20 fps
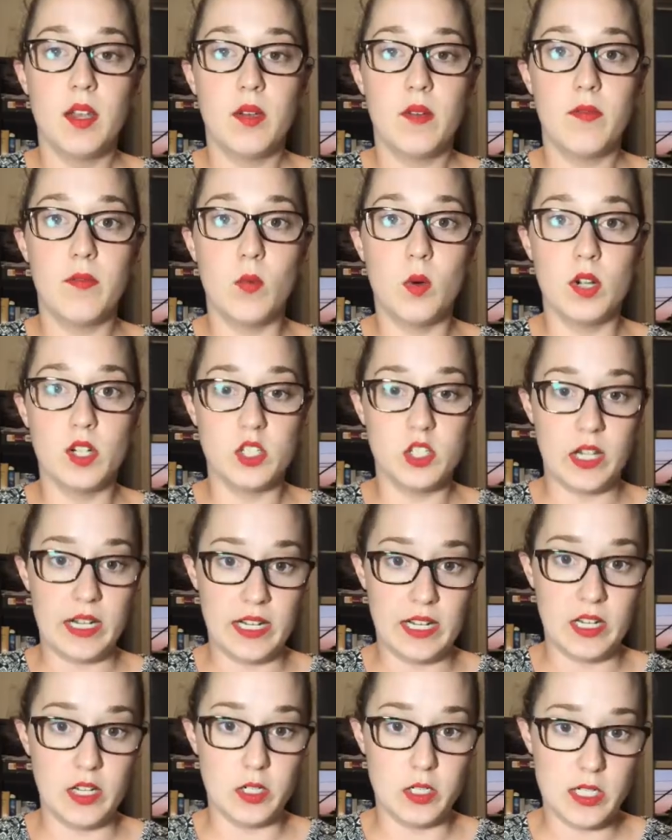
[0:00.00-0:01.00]
for
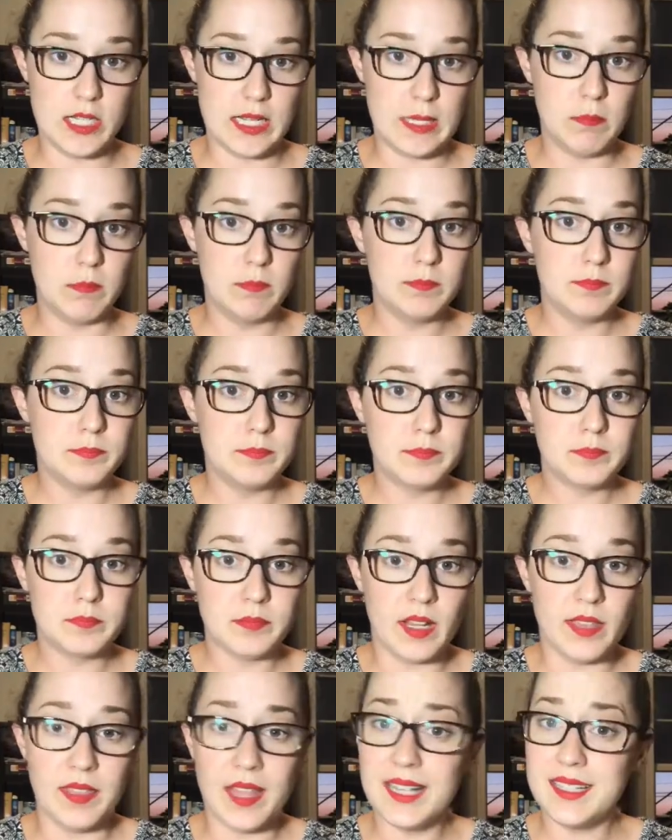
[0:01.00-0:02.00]
training your team.
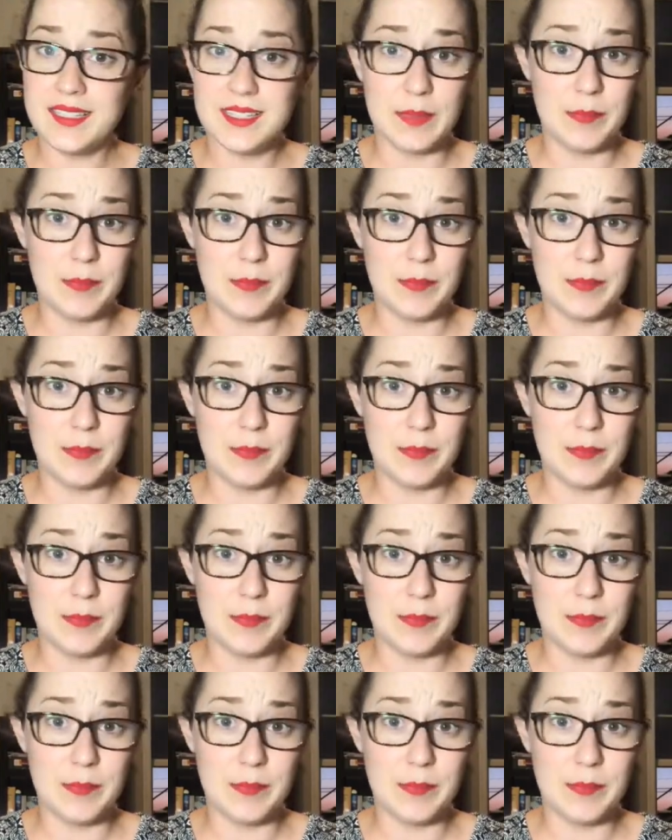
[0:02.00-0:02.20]
And that's